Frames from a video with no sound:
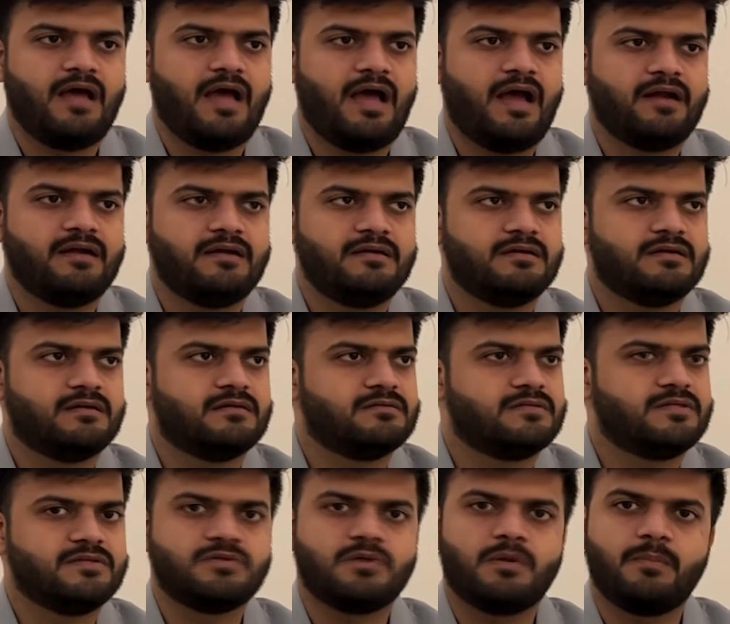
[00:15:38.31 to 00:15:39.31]
And
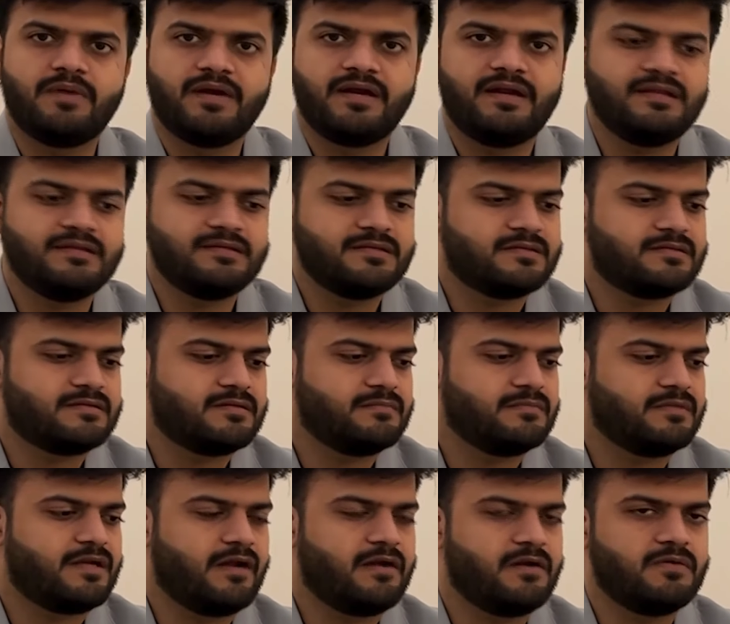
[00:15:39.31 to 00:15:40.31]
this operating
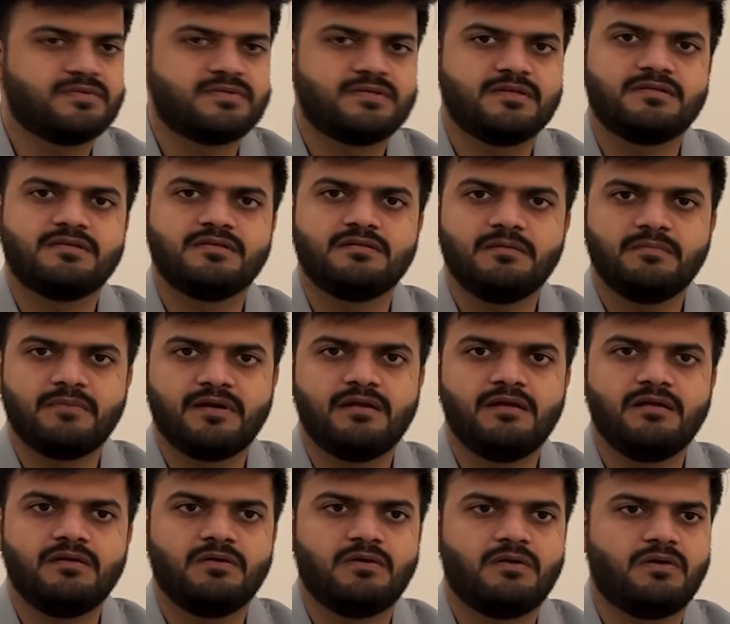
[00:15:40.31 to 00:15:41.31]
system kind of sits in the
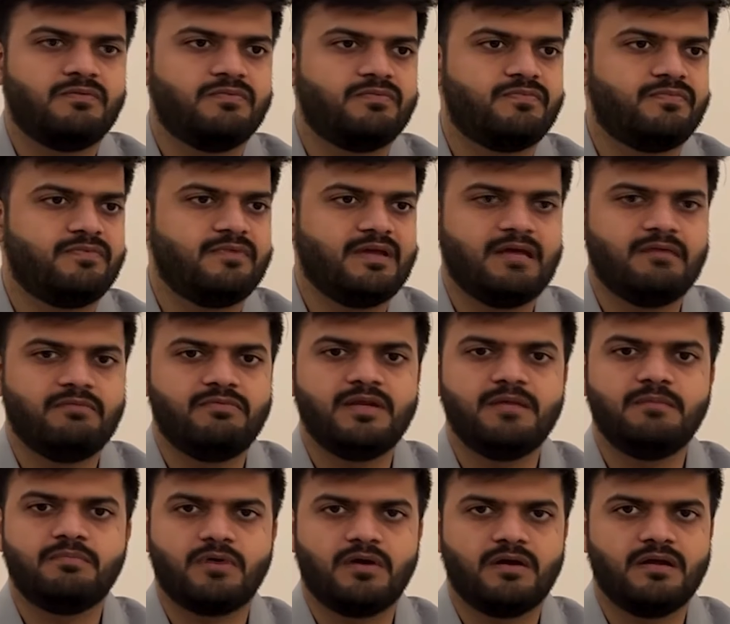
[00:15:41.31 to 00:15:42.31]
middle of
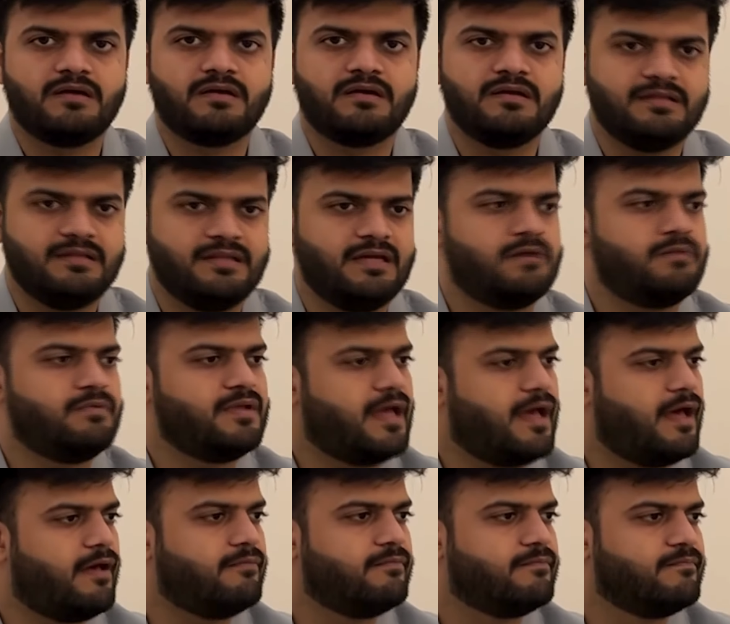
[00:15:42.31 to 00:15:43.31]
every product that we
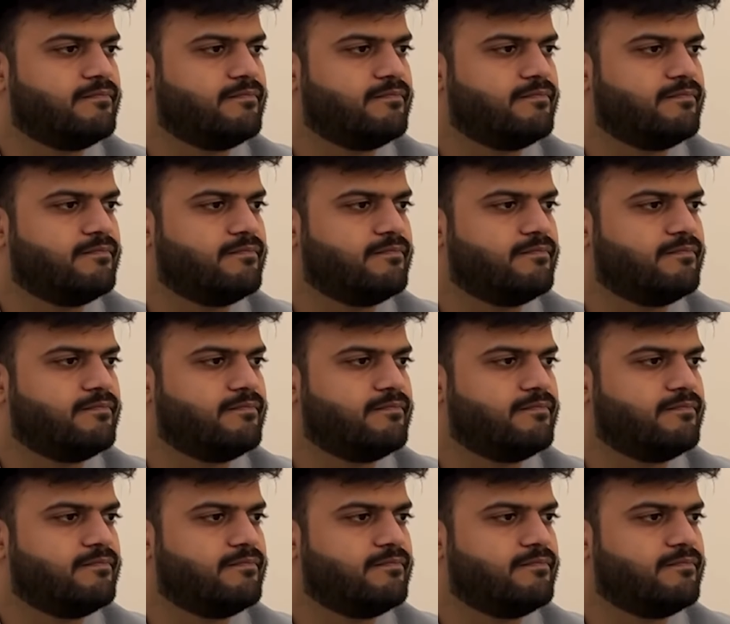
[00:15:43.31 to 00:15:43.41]
have